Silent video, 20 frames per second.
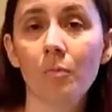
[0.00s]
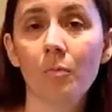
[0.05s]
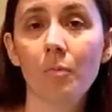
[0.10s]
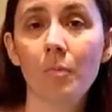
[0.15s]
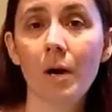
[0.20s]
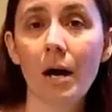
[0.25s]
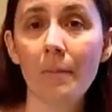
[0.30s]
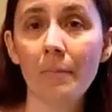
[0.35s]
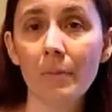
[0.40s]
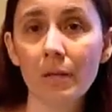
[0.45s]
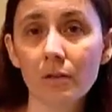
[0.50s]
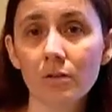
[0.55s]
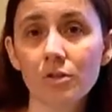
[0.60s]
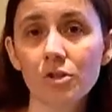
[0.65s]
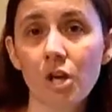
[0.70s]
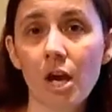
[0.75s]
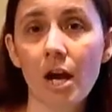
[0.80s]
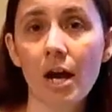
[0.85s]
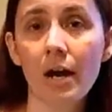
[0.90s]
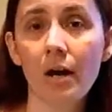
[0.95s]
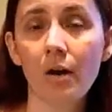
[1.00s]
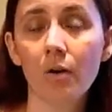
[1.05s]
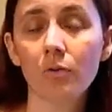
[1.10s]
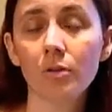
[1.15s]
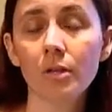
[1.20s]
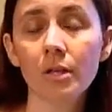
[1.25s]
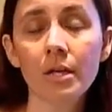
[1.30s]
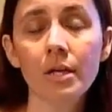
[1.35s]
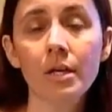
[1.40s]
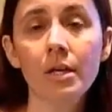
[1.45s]
middle
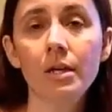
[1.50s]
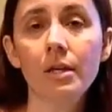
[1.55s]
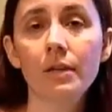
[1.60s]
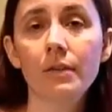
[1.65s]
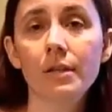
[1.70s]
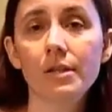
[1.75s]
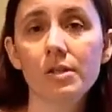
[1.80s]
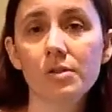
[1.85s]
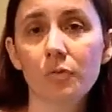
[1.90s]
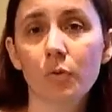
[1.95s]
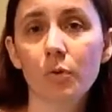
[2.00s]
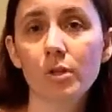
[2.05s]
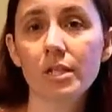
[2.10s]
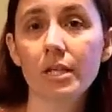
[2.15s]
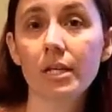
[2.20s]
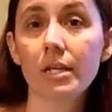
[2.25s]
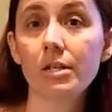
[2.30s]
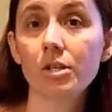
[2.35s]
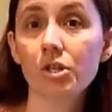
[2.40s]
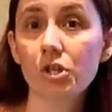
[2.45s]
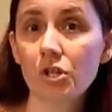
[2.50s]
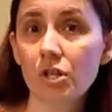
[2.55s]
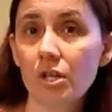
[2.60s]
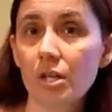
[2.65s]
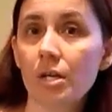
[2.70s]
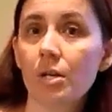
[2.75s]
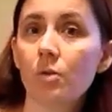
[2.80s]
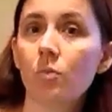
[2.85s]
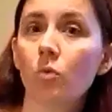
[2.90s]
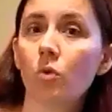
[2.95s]
child that's 14,
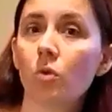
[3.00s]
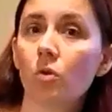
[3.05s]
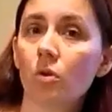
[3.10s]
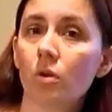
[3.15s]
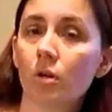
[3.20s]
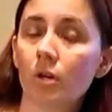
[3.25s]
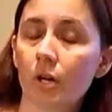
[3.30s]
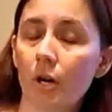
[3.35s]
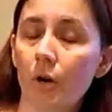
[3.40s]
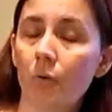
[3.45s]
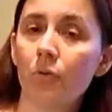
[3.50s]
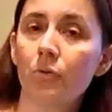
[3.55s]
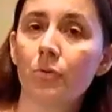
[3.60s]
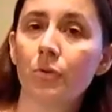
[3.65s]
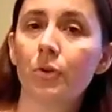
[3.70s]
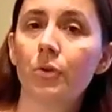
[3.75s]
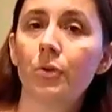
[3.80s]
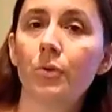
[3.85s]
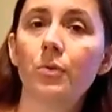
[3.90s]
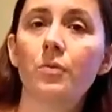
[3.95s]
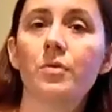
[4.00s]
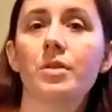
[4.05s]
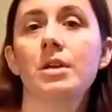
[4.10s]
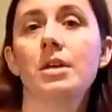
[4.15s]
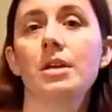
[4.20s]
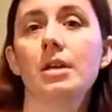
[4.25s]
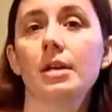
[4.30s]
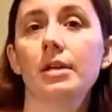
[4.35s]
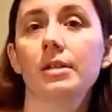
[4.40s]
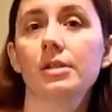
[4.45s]
she will go through
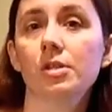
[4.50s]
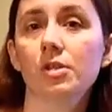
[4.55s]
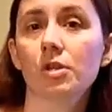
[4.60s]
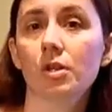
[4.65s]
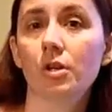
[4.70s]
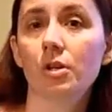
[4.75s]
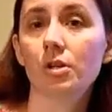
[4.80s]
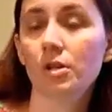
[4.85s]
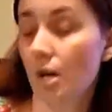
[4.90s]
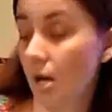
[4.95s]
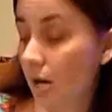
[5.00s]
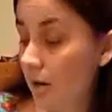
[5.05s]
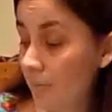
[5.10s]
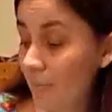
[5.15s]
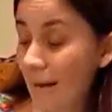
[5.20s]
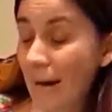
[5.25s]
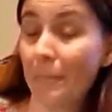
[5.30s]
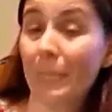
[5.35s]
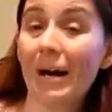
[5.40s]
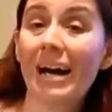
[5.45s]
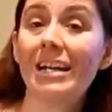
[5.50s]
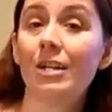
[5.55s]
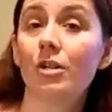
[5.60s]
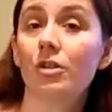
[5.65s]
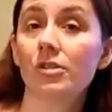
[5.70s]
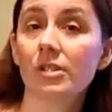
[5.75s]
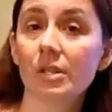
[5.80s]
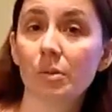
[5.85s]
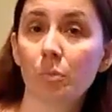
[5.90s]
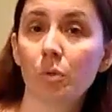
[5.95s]
the my
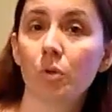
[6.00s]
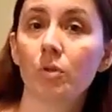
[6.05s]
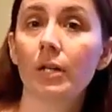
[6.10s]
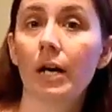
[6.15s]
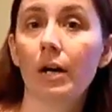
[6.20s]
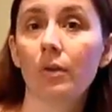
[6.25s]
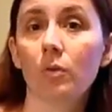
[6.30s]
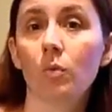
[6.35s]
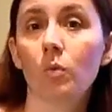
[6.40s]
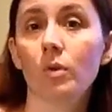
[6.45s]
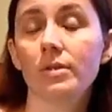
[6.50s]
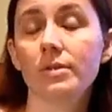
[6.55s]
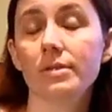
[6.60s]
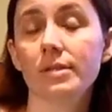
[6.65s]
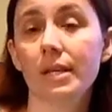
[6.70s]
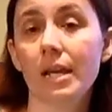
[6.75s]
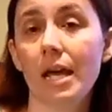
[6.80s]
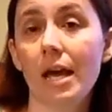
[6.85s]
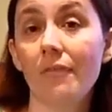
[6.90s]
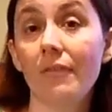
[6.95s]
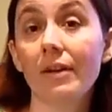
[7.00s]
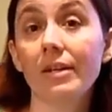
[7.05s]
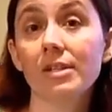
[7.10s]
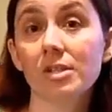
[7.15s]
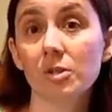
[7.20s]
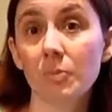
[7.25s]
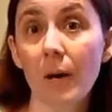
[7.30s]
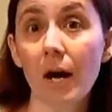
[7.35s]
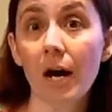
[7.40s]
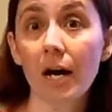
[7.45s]
binders and pull out the ones that have
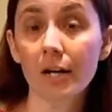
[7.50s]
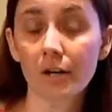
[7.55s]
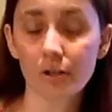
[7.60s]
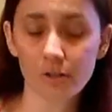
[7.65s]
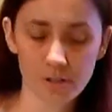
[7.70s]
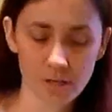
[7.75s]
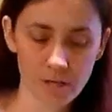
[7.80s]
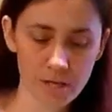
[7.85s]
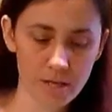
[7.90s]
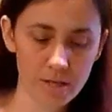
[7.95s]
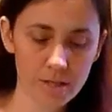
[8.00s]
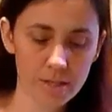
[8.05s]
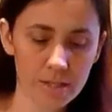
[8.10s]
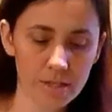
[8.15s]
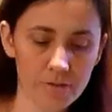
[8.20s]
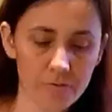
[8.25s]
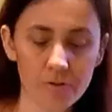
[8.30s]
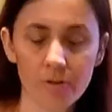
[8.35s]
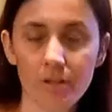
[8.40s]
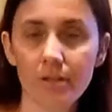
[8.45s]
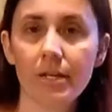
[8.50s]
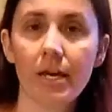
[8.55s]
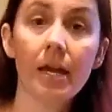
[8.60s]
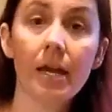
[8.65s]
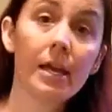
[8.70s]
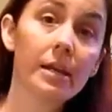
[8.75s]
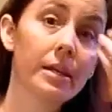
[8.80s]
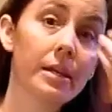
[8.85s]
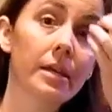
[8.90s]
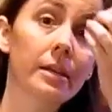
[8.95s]
expired, give her the
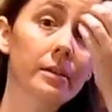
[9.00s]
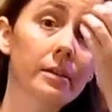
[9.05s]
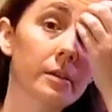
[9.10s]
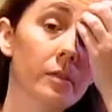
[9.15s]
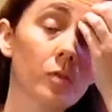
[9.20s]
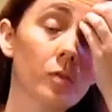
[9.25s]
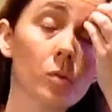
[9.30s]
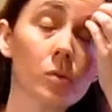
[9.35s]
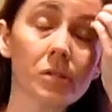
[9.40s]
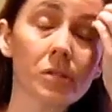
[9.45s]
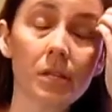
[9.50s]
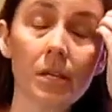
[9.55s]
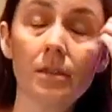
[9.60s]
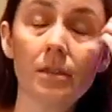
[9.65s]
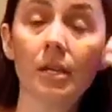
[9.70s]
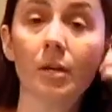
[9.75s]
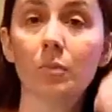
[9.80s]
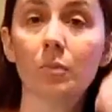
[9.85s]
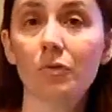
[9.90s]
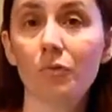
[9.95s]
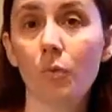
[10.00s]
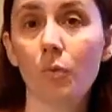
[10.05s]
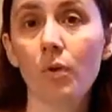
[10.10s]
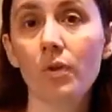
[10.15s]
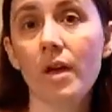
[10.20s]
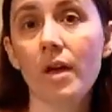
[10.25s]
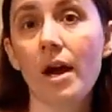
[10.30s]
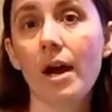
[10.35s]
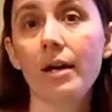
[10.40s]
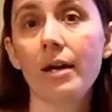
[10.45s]
date, and of course anything before
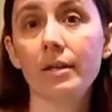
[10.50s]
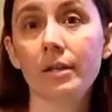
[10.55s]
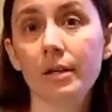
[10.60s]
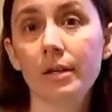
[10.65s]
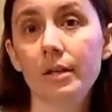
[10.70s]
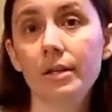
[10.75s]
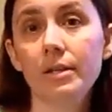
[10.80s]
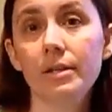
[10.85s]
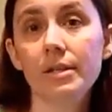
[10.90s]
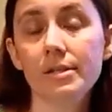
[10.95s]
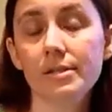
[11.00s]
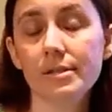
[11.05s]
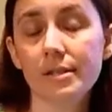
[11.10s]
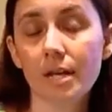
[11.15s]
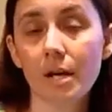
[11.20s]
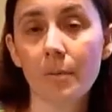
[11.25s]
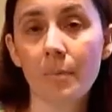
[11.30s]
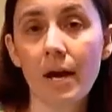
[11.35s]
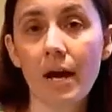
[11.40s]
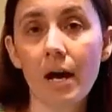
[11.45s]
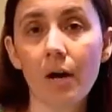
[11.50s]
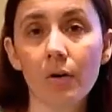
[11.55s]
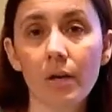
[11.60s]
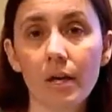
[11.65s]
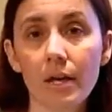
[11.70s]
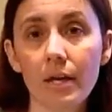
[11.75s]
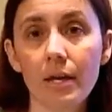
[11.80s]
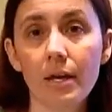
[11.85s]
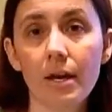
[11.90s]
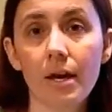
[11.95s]
that needs to come out
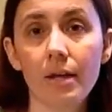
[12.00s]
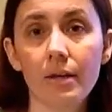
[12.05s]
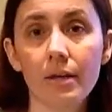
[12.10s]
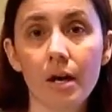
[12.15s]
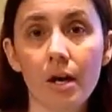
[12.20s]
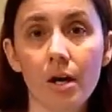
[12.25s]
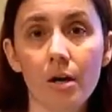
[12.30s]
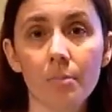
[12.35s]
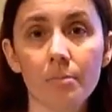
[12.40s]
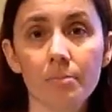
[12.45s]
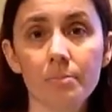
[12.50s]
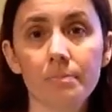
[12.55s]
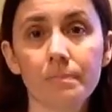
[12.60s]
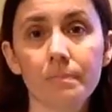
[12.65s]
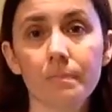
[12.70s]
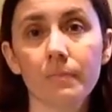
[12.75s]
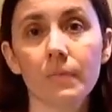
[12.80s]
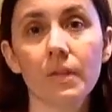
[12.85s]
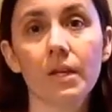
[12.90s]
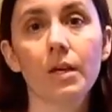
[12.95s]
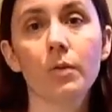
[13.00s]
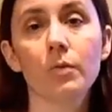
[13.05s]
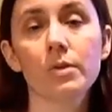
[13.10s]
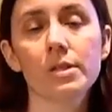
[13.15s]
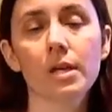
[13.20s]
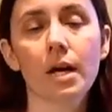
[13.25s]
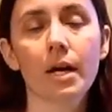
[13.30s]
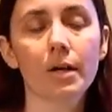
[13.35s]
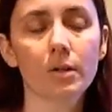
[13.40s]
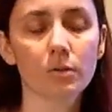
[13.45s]
and get
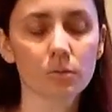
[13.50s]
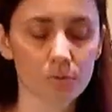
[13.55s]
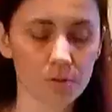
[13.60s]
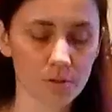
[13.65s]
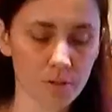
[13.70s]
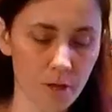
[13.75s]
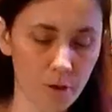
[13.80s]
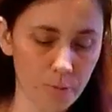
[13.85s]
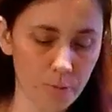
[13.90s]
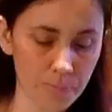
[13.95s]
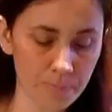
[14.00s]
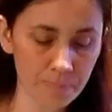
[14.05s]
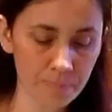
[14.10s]
recycled. So